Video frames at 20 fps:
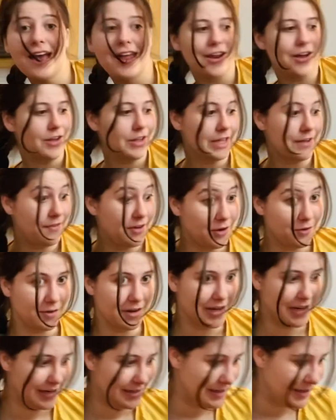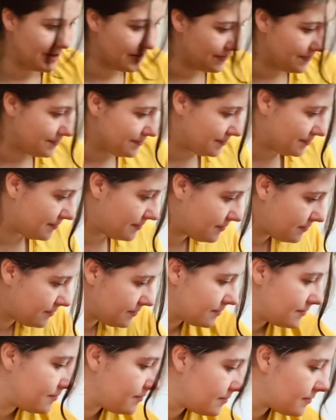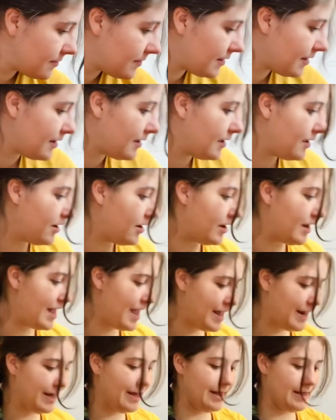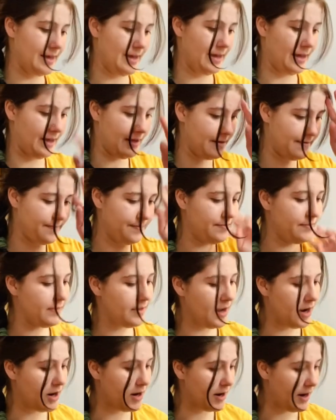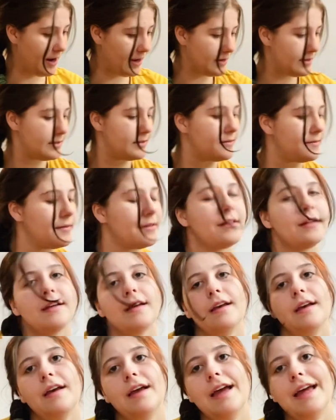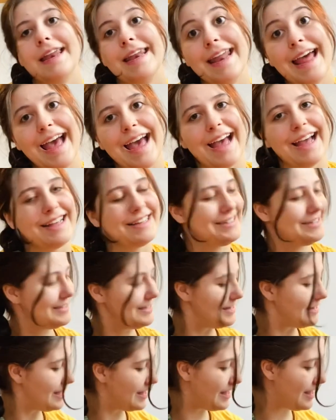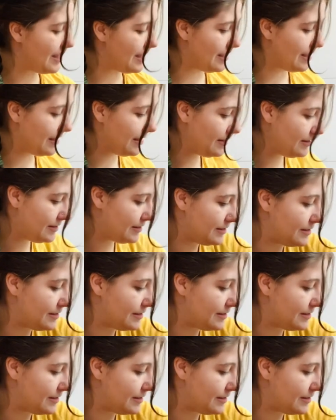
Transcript: and I'll give you a really good deal on anything. All right. Next is,